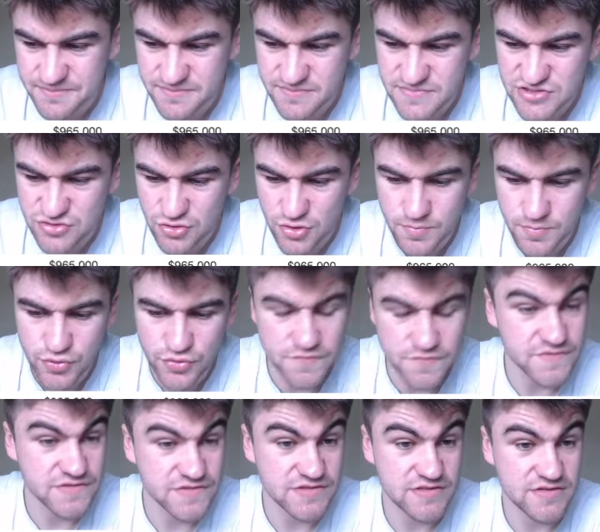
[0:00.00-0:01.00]
sort of
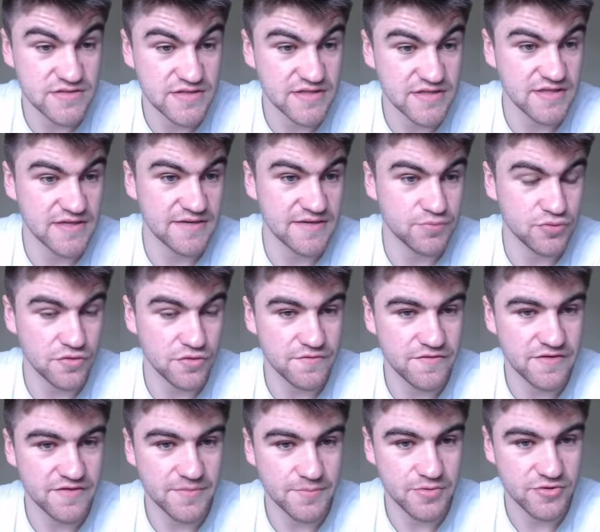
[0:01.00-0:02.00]

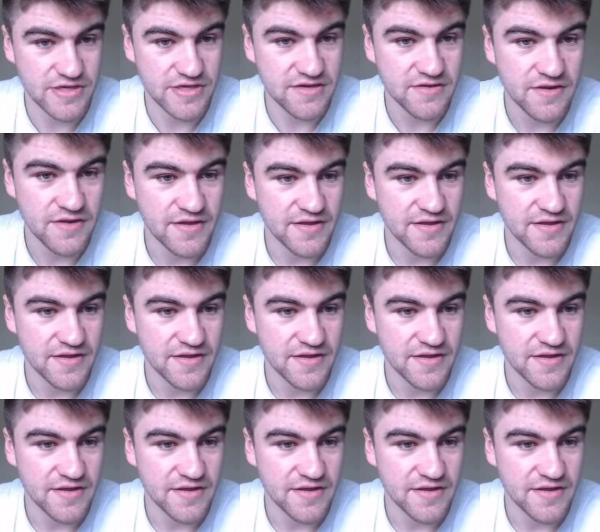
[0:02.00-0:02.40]
proof in the pudding